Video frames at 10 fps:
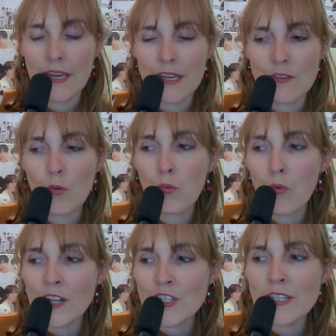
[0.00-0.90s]

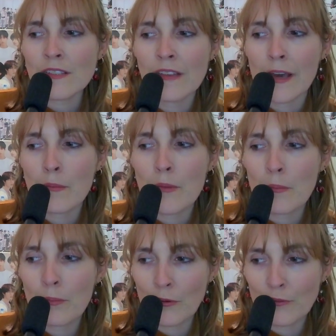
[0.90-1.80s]
watching them
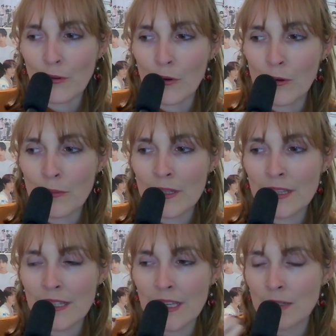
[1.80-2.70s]
perform,
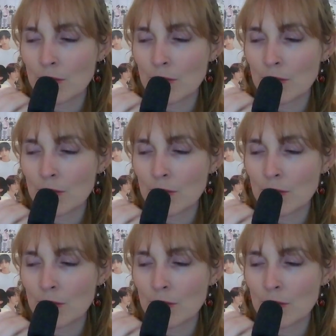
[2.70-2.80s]
they're